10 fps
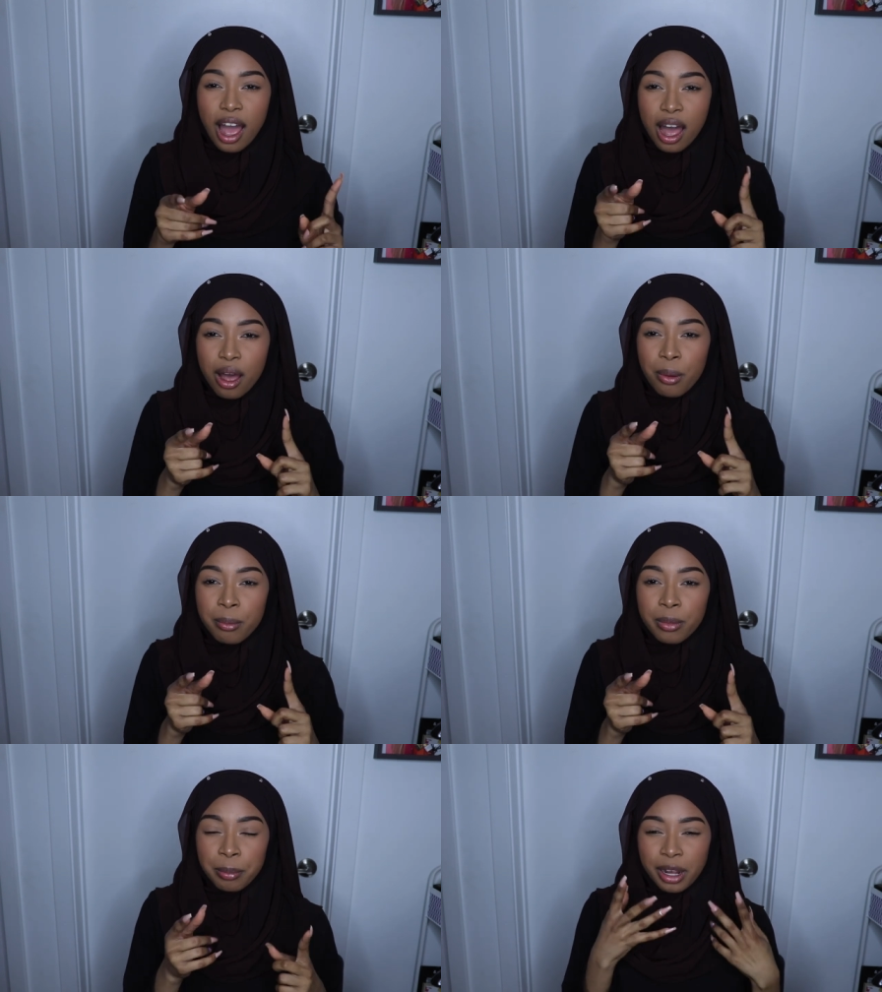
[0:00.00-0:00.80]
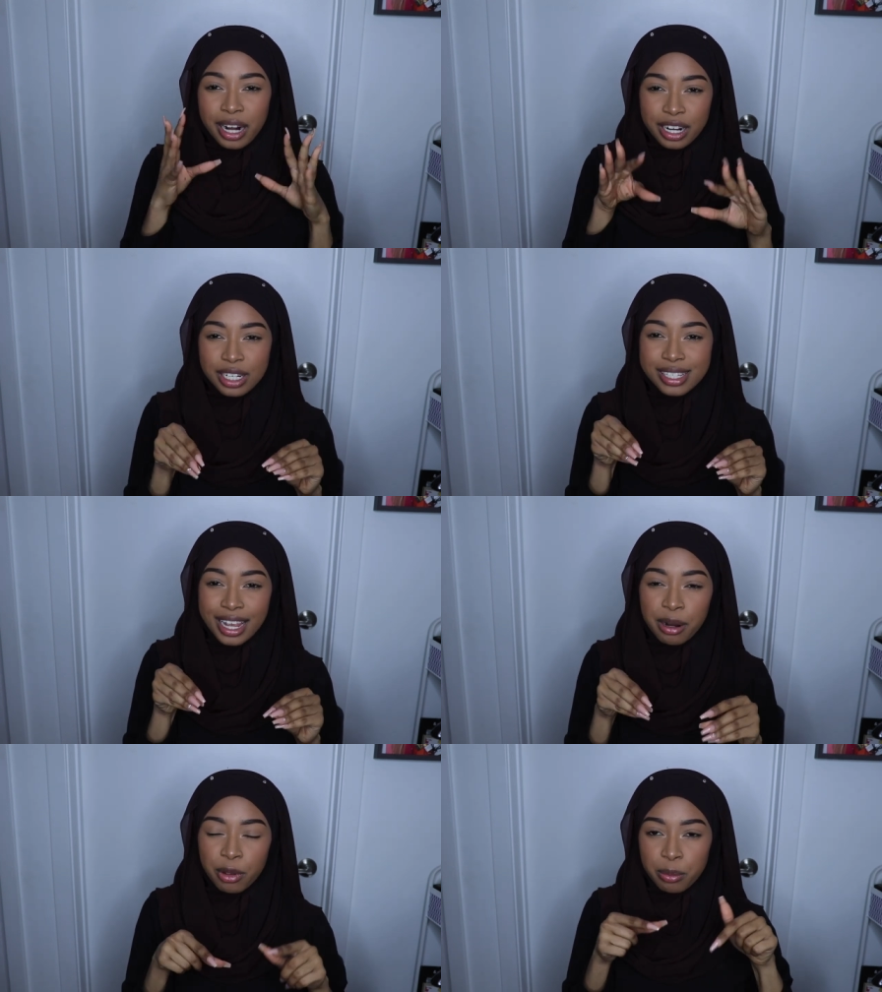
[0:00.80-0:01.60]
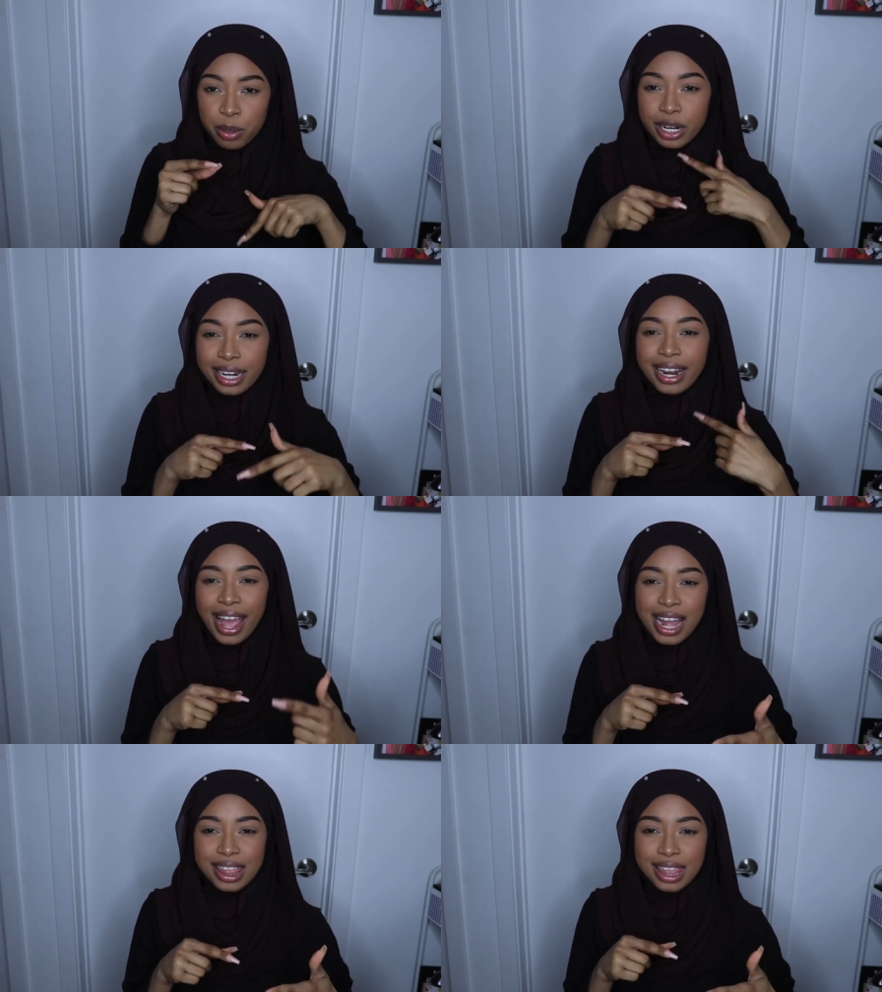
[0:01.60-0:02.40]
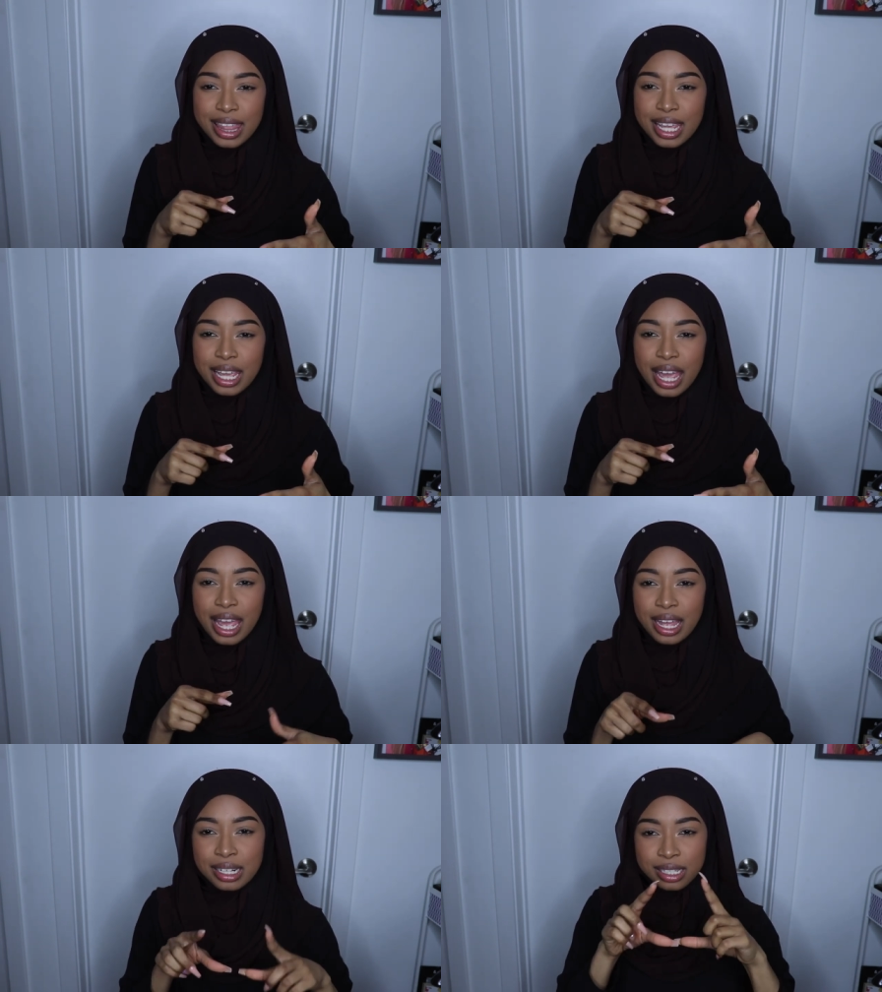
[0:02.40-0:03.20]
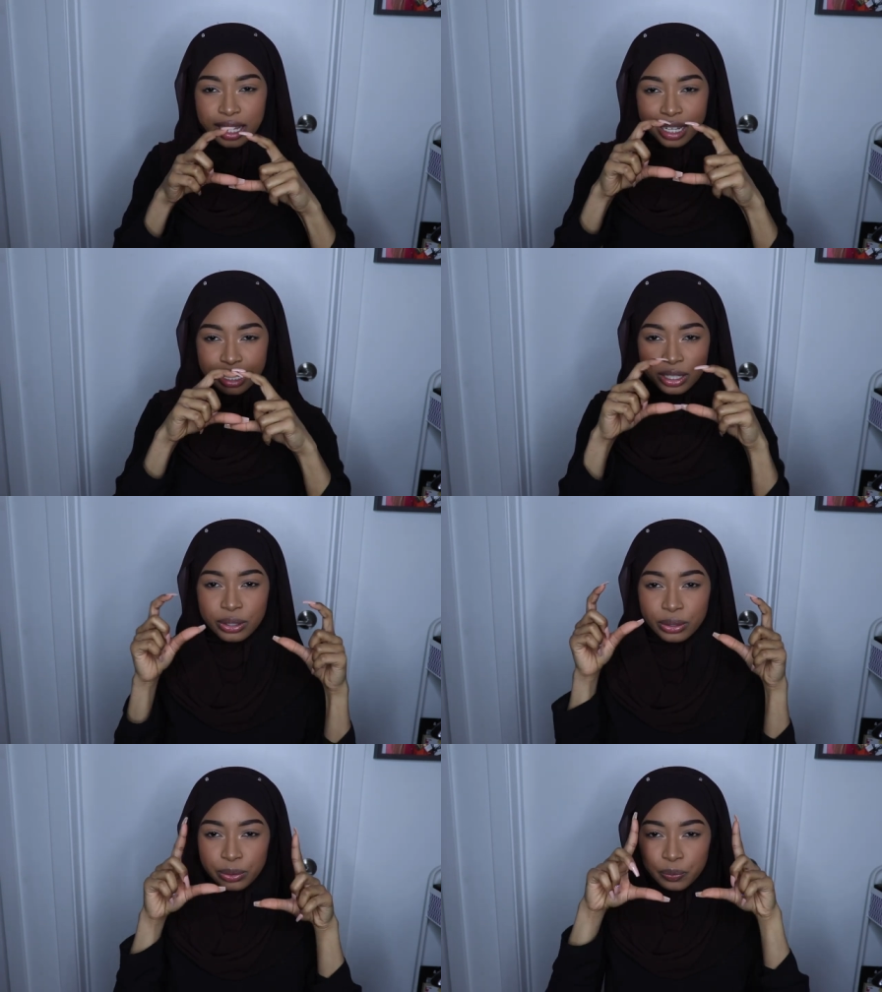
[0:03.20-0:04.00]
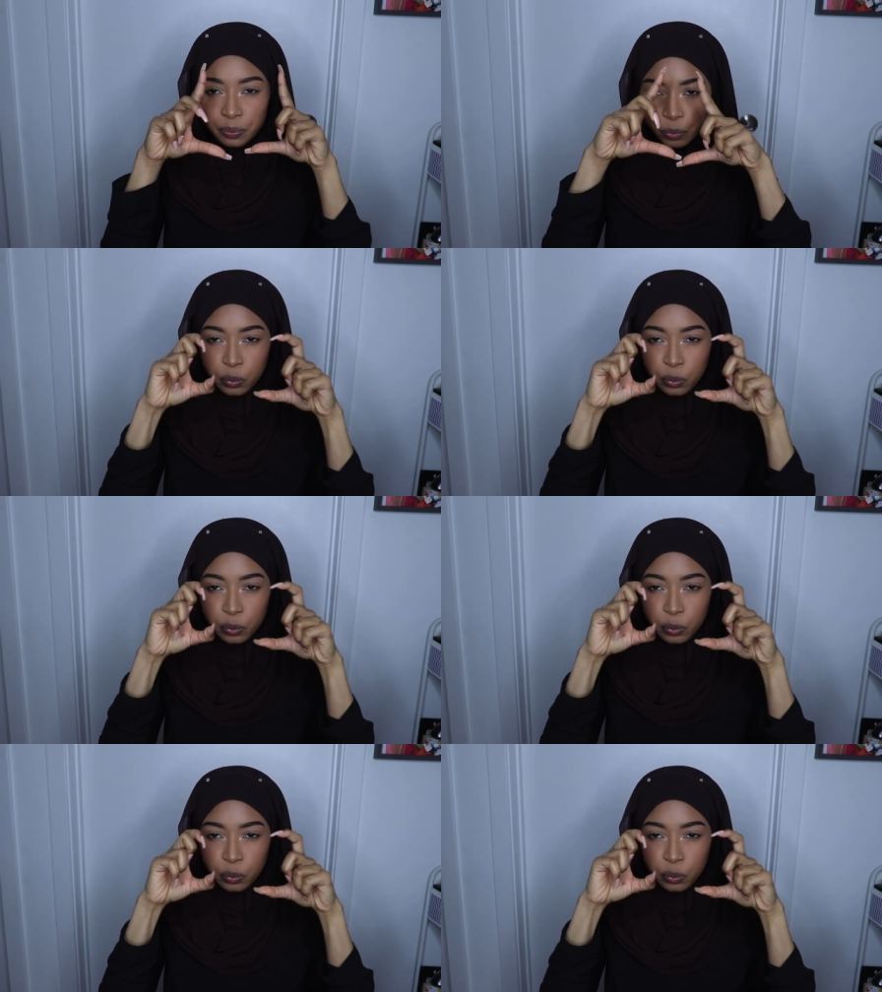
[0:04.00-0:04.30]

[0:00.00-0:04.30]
Um, I'm not going to actually say it. I'm going to put it at the end like a little